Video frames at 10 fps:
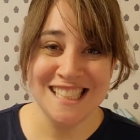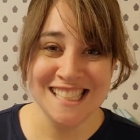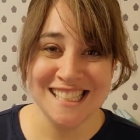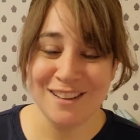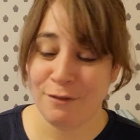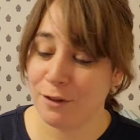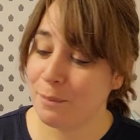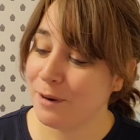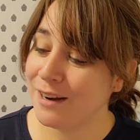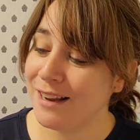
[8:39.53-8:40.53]
decent for the
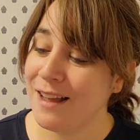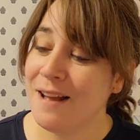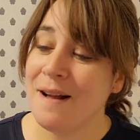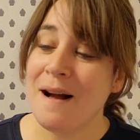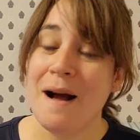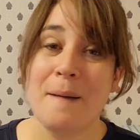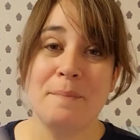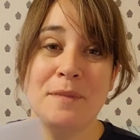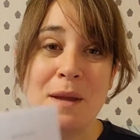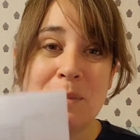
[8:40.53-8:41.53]
party.
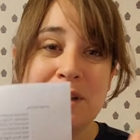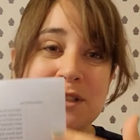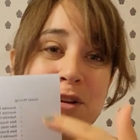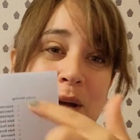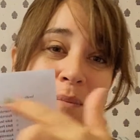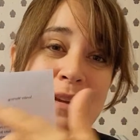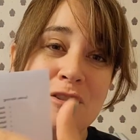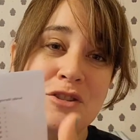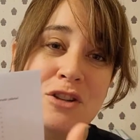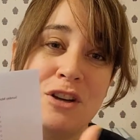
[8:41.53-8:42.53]
But so I made
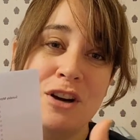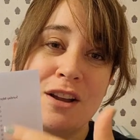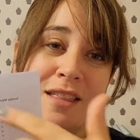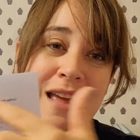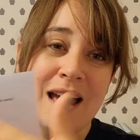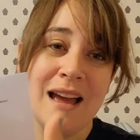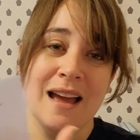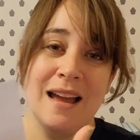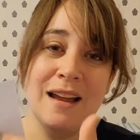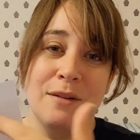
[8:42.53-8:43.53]
sure that
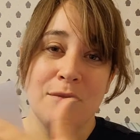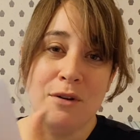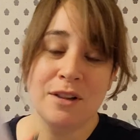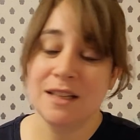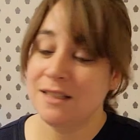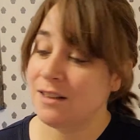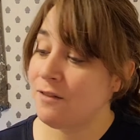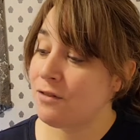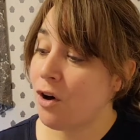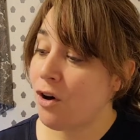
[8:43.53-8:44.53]
I wrote a list
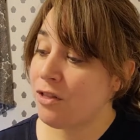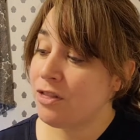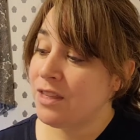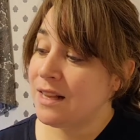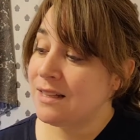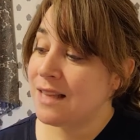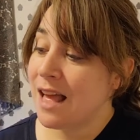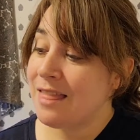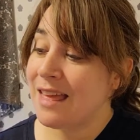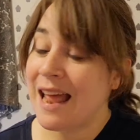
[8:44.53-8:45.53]
of all the things
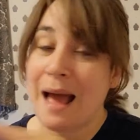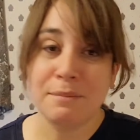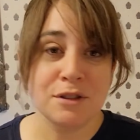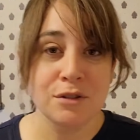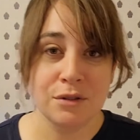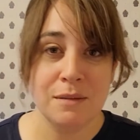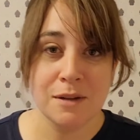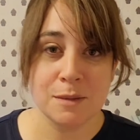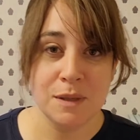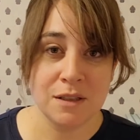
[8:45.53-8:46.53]
that absolutely
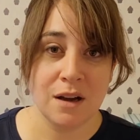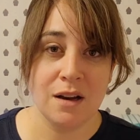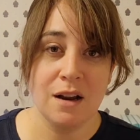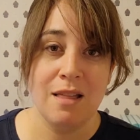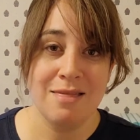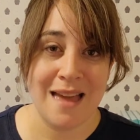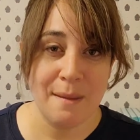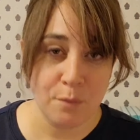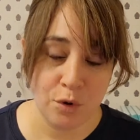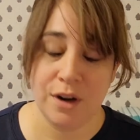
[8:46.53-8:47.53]
must be done
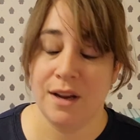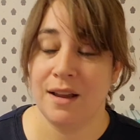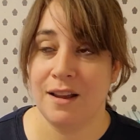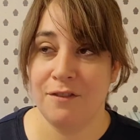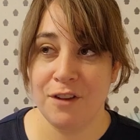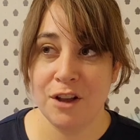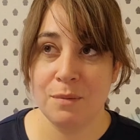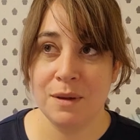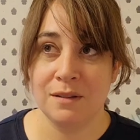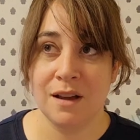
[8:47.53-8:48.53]
that morning. If it
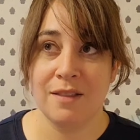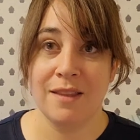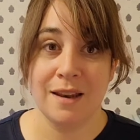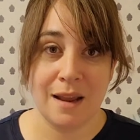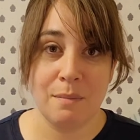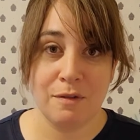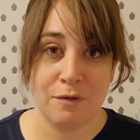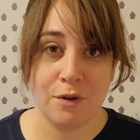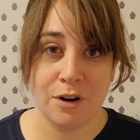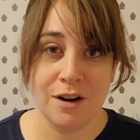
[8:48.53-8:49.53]
could be done the night
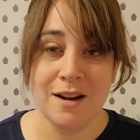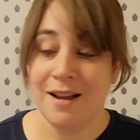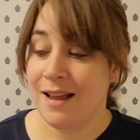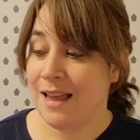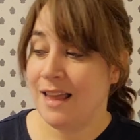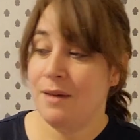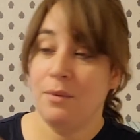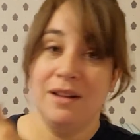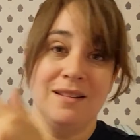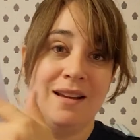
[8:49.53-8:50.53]
before, it
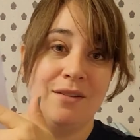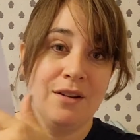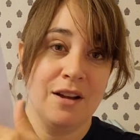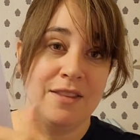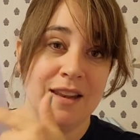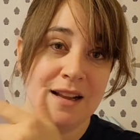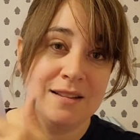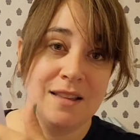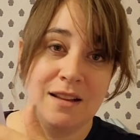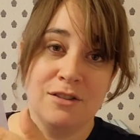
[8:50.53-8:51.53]
went down on the
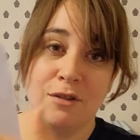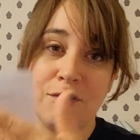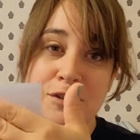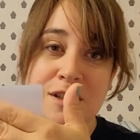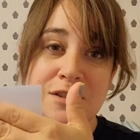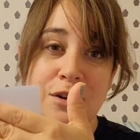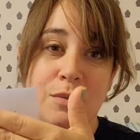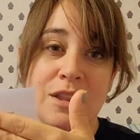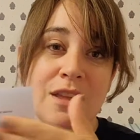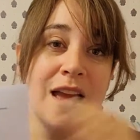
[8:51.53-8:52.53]
next thing. So first I started
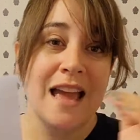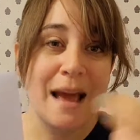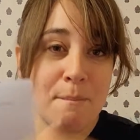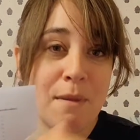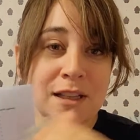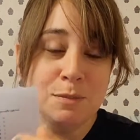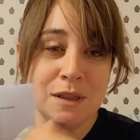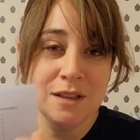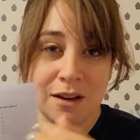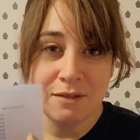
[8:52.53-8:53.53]
with must
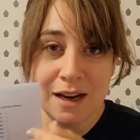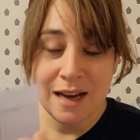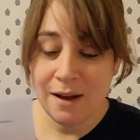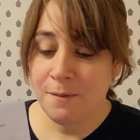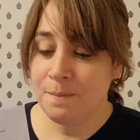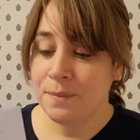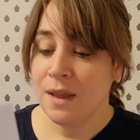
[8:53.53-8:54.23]
be done right now,